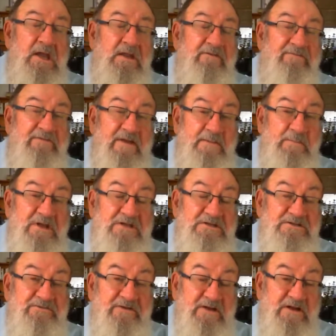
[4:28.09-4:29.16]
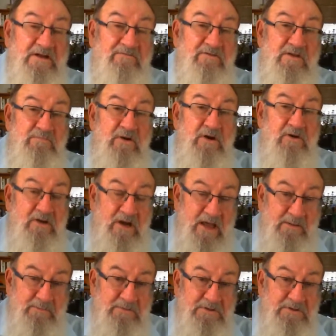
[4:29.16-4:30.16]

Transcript: the family is effectively broken up.